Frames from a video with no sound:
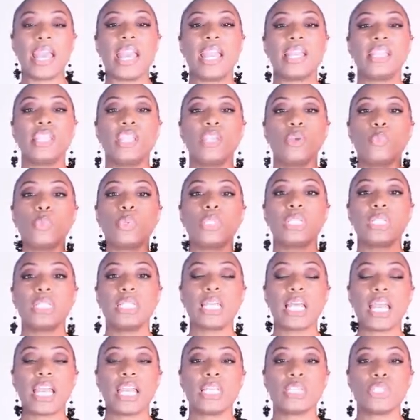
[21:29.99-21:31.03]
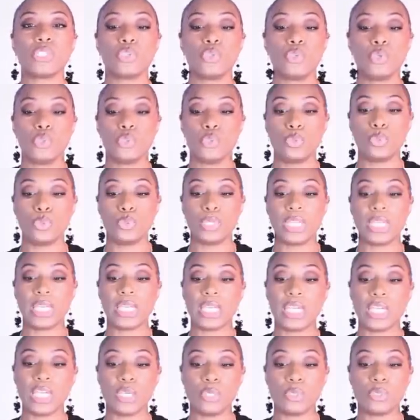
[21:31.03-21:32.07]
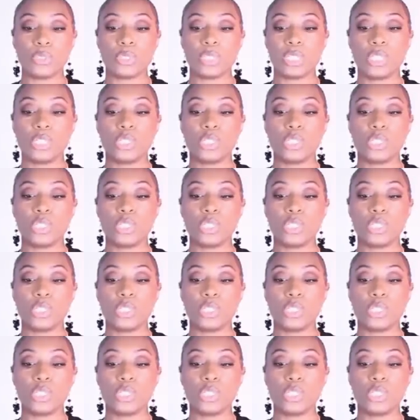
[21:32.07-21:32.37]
and then with the nice nude heels.